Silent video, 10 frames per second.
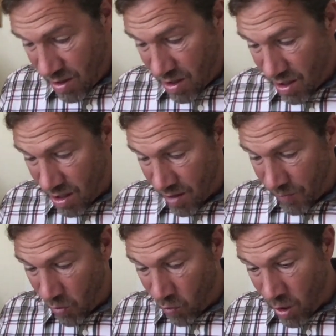
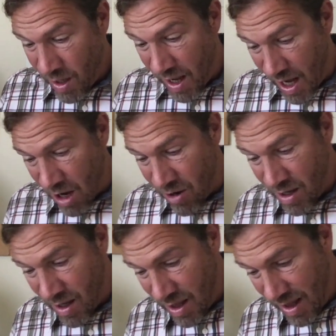One
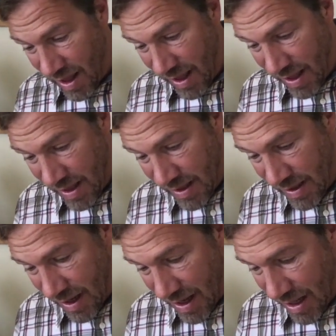area
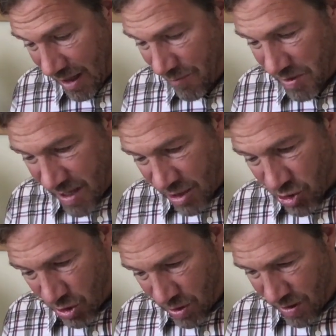in
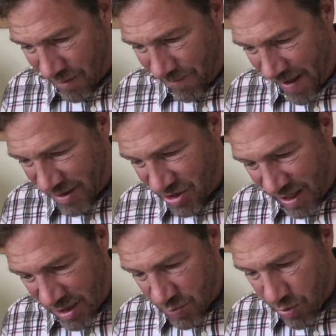potential effects against